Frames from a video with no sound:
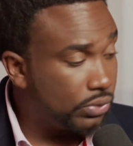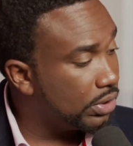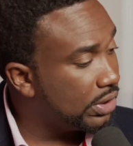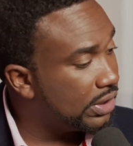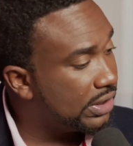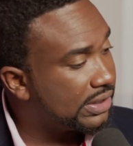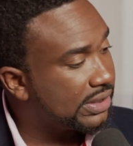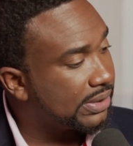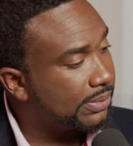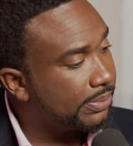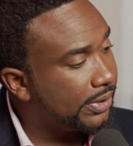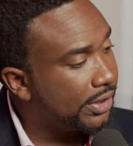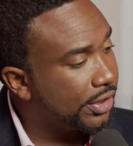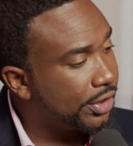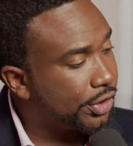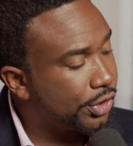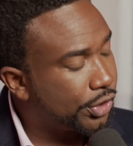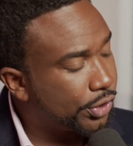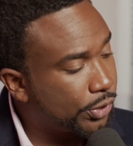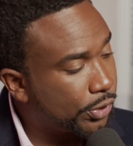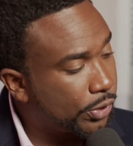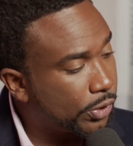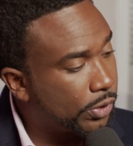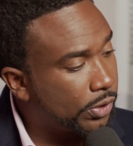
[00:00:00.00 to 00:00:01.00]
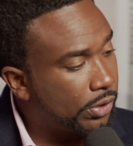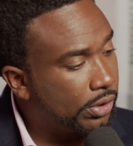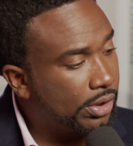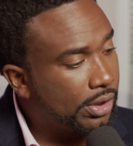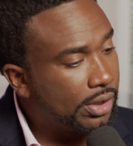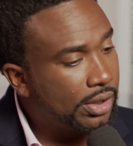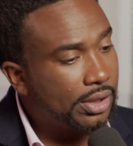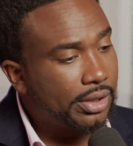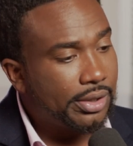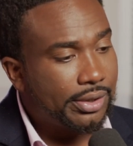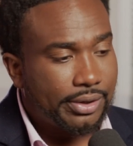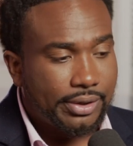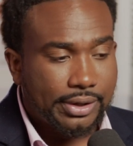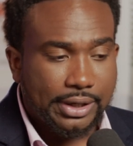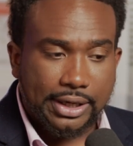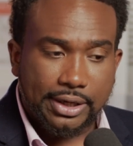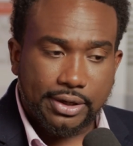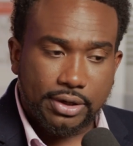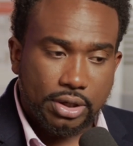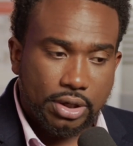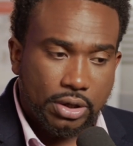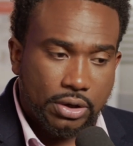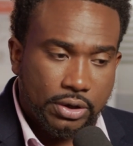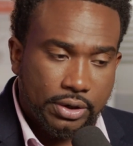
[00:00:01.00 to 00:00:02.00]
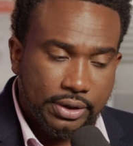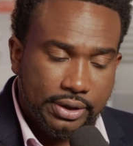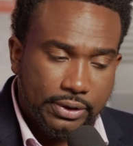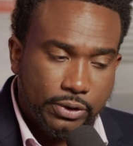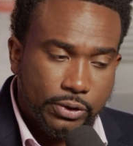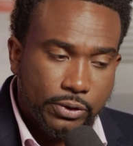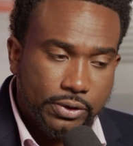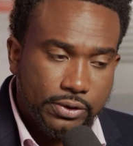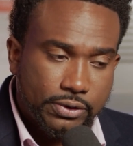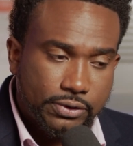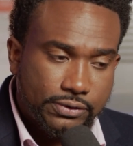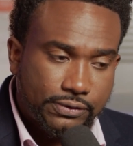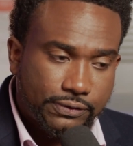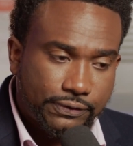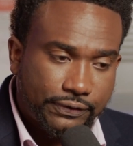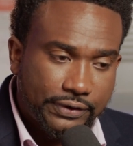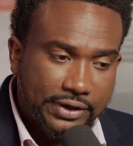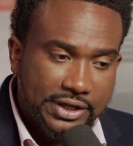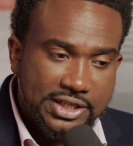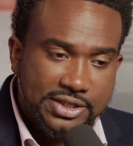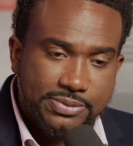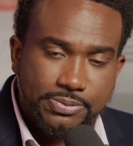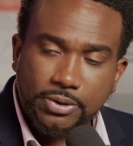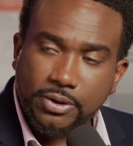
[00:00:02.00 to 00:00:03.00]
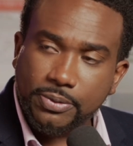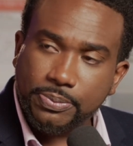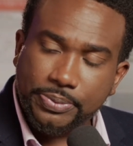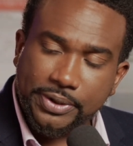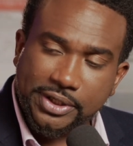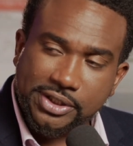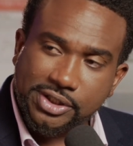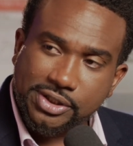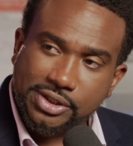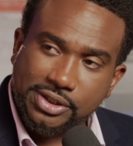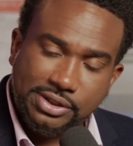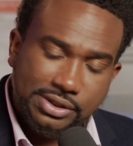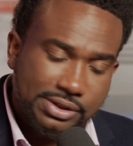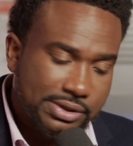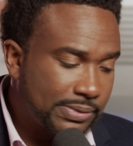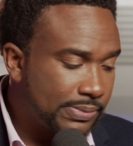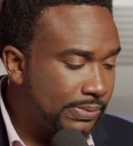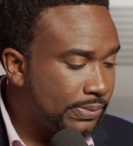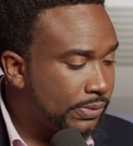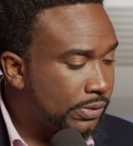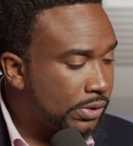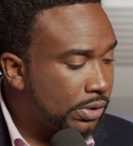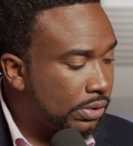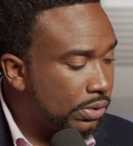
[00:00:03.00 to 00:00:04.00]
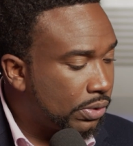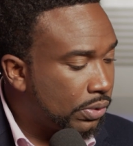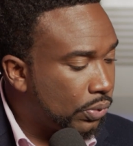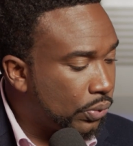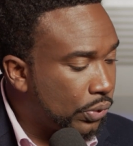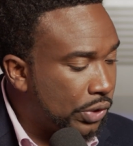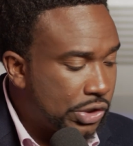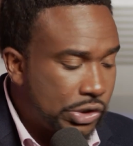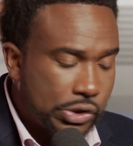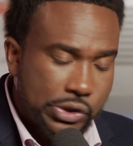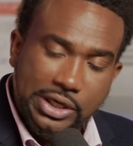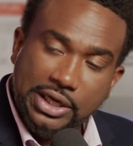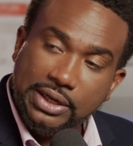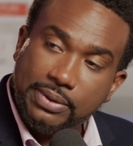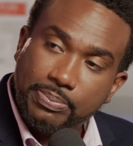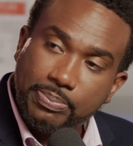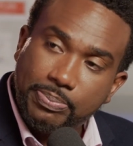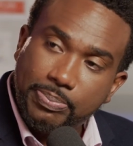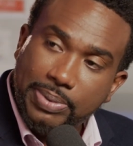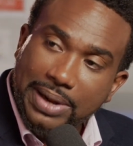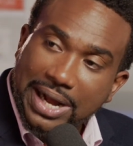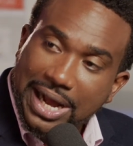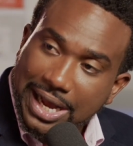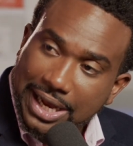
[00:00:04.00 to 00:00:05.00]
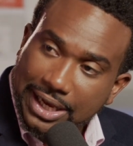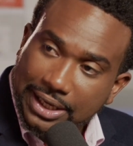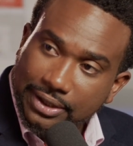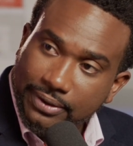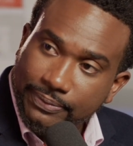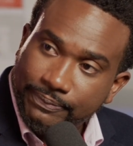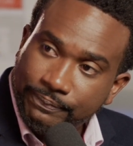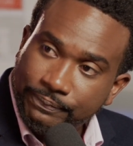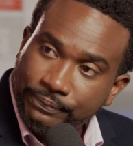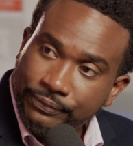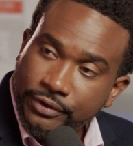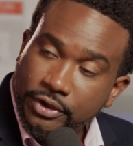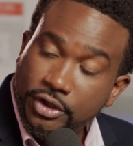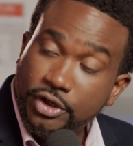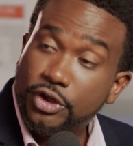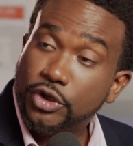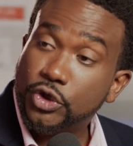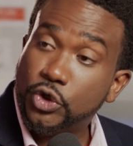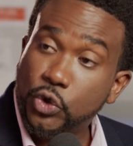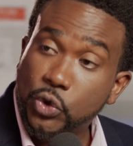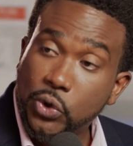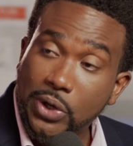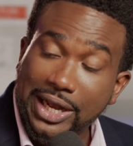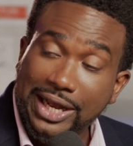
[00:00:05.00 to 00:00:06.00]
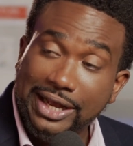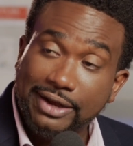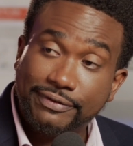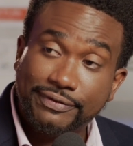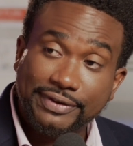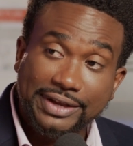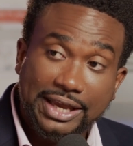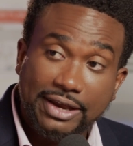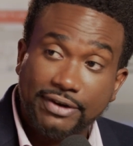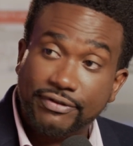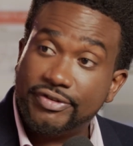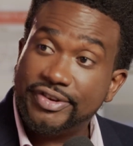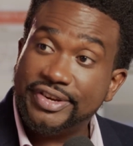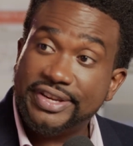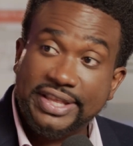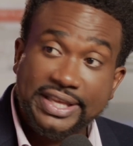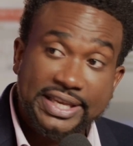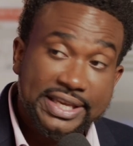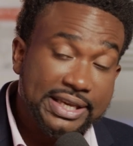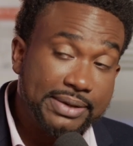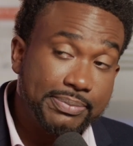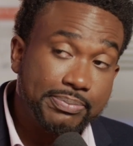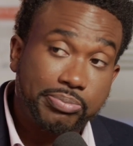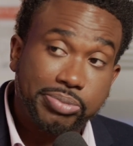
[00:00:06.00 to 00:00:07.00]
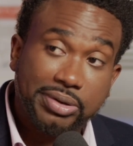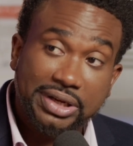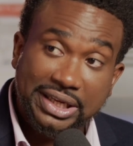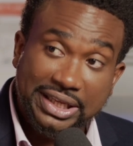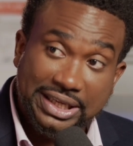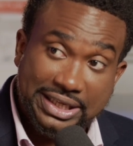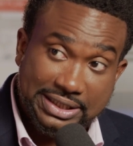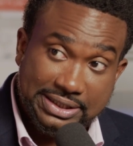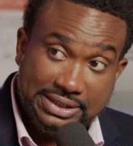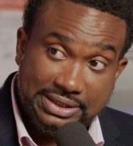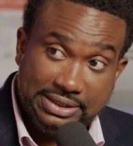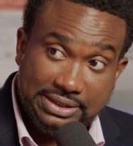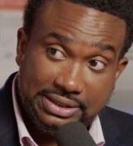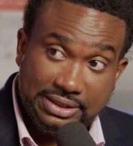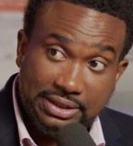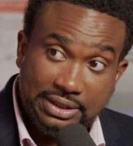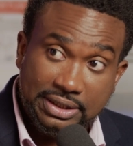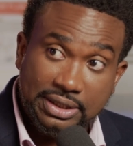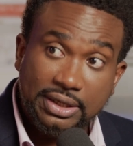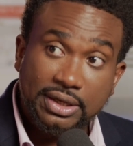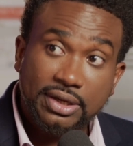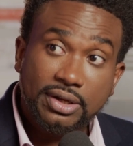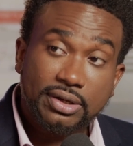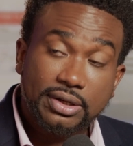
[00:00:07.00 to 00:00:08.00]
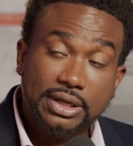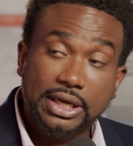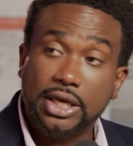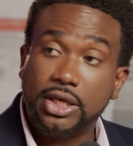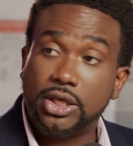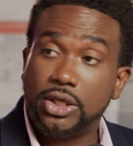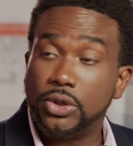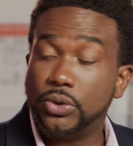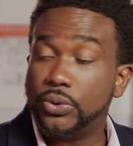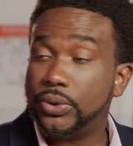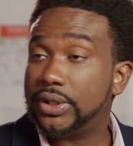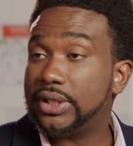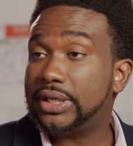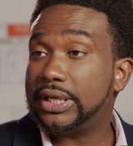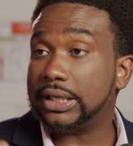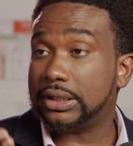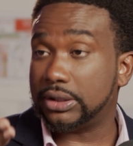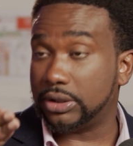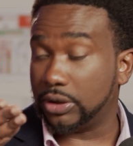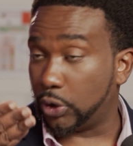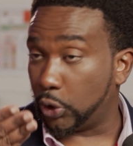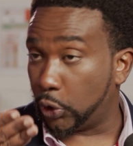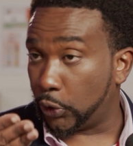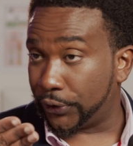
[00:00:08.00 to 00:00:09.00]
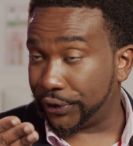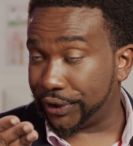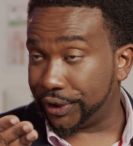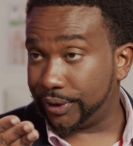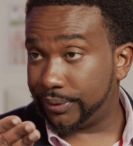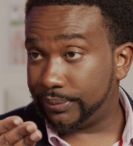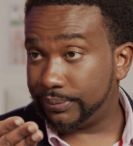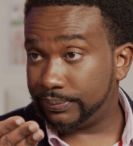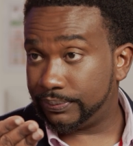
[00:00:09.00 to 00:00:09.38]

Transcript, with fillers: need to make sure that on those Facebook pictures, when you hit buy, you have everything in place that you would get the order,